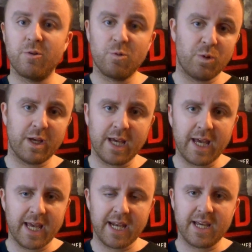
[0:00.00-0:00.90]
where,
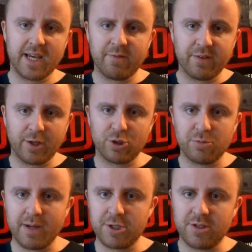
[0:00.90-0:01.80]
and I forgot to
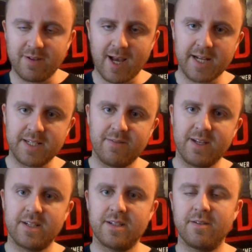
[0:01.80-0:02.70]
mention that
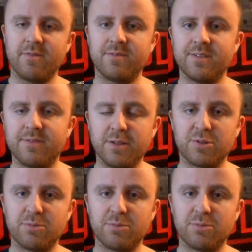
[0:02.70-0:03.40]
this film